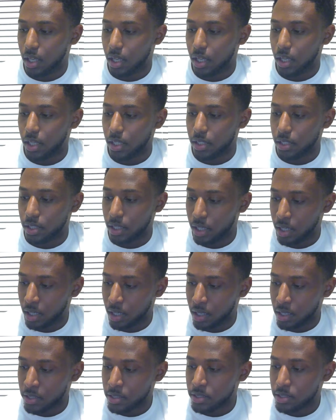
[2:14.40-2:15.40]
he
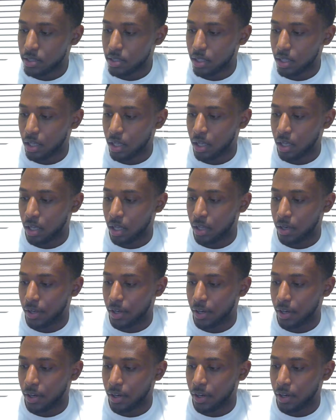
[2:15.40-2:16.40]
does, and
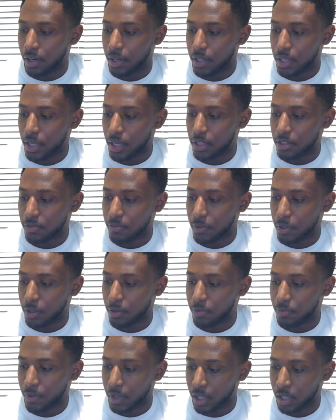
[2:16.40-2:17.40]
he has fear
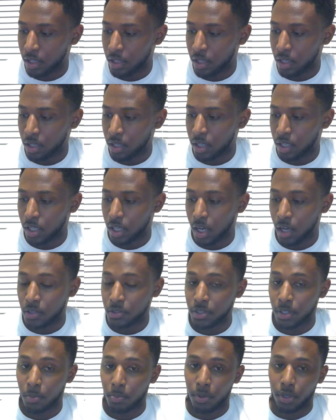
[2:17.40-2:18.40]
of failing, and it
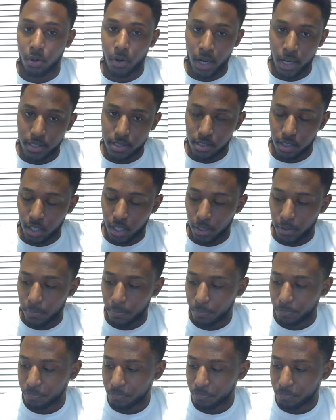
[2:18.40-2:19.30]
causes him to procrastinate.